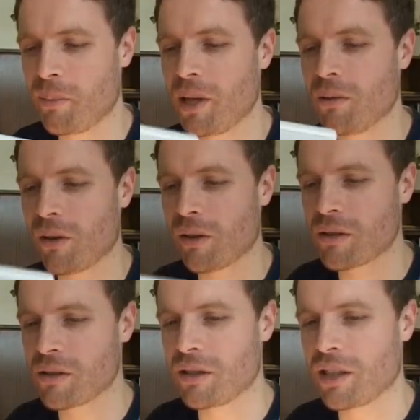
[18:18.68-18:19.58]
appeal
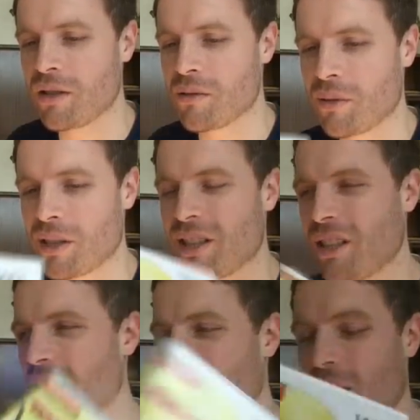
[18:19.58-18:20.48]
lies, and it goes with it.
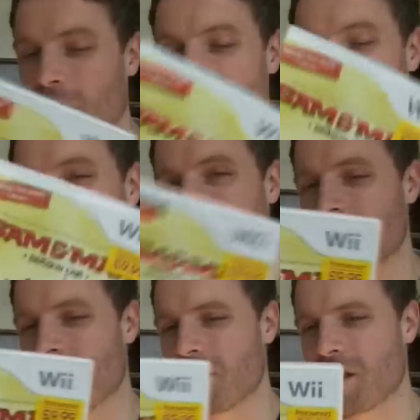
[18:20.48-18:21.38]
And I'm guessing
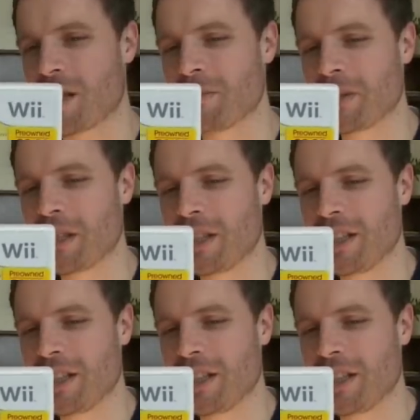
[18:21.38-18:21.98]
this is the same.